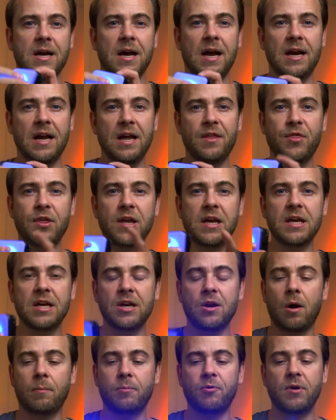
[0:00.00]
And I think
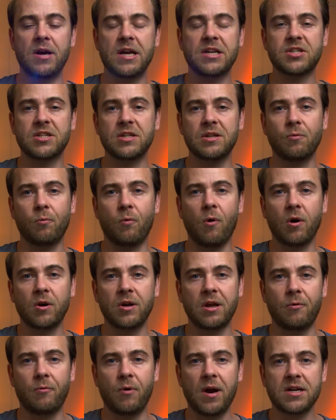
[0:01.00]
it operates in the wrong
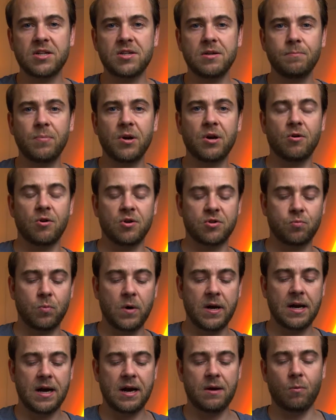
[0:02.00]
direction, because
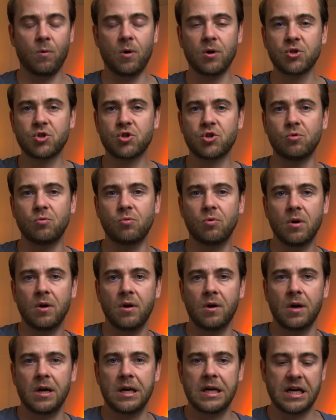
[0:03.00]
when I want to
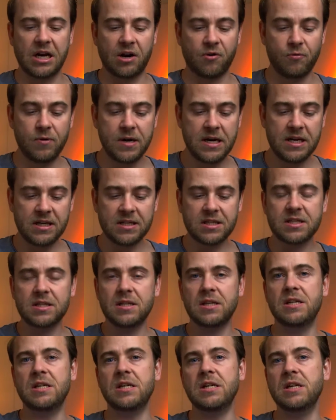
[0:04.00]

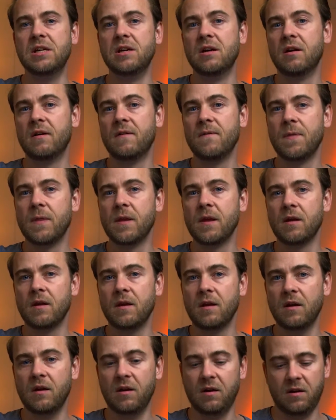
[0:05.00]
increase the
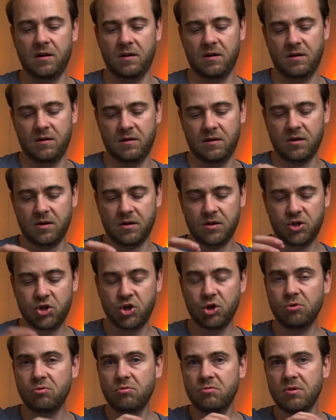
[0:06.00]

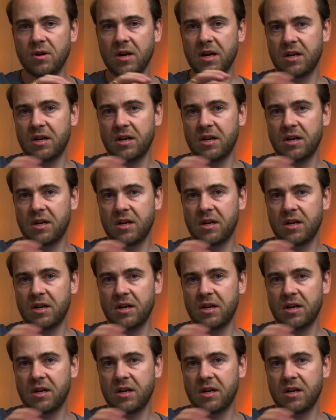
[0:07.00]
hue